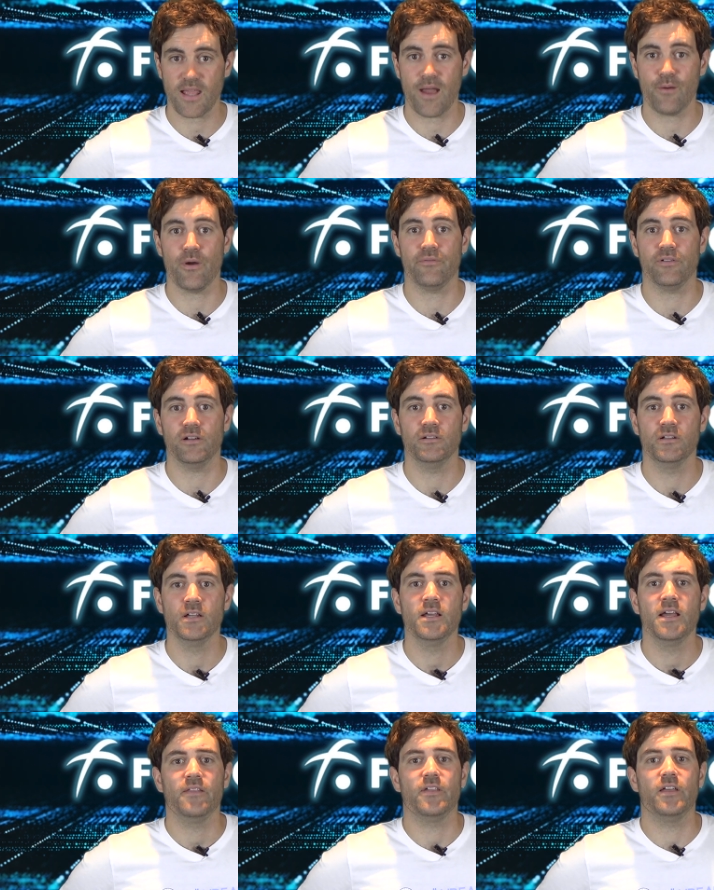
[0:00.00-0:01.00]
However,
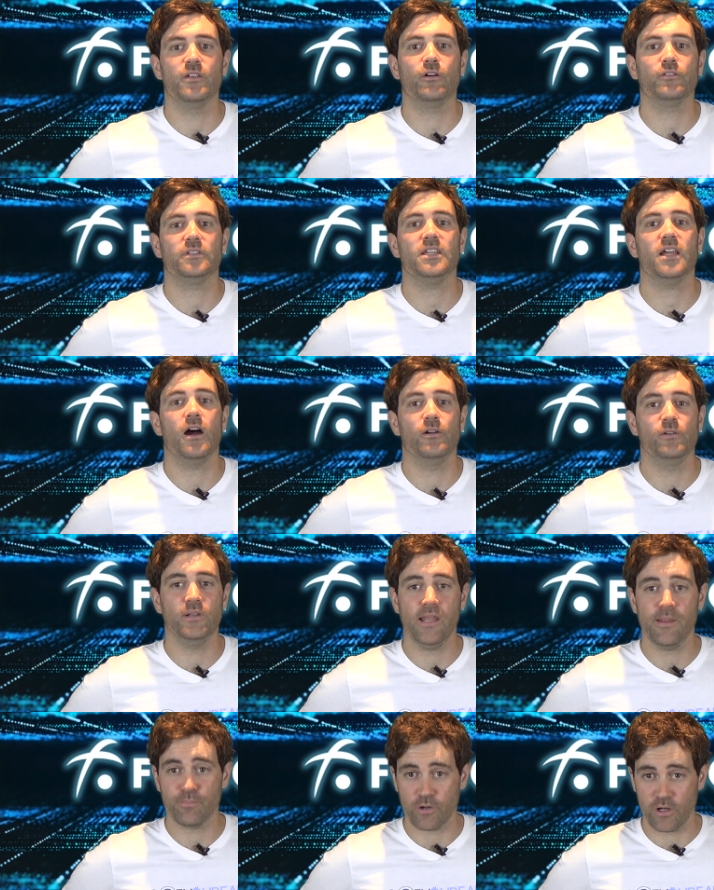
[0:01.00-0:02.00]
they're not the
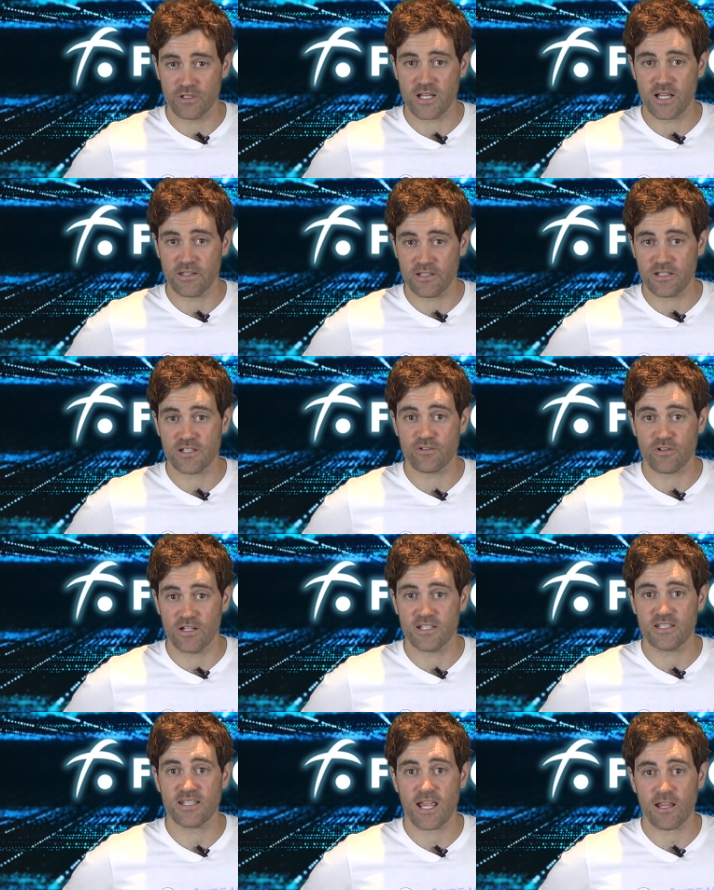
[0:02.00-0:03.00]
only project that is
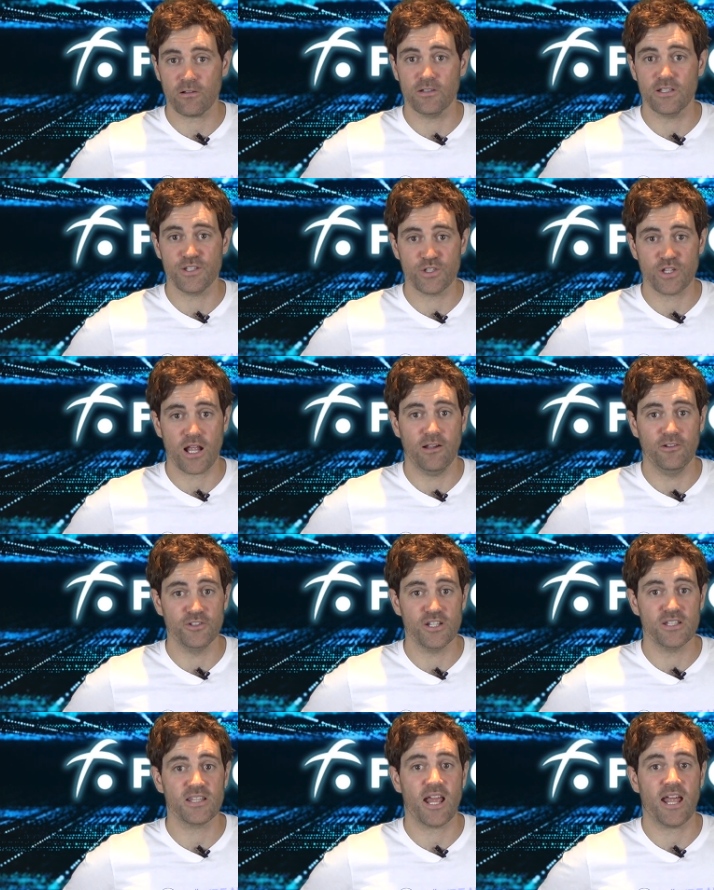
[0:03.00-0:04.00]
trying to tackle these
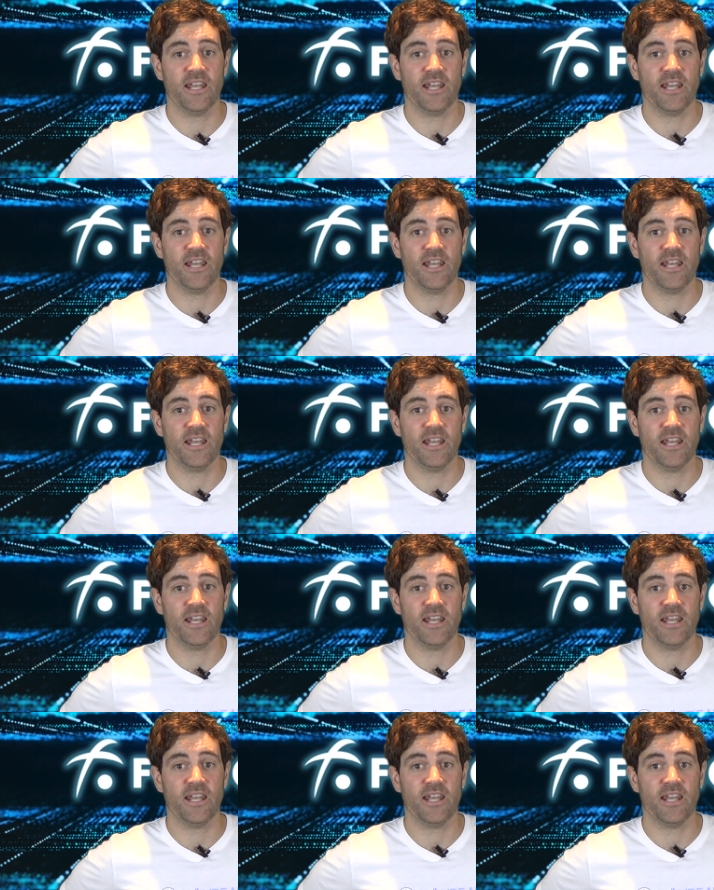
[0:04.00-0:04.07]
challenges,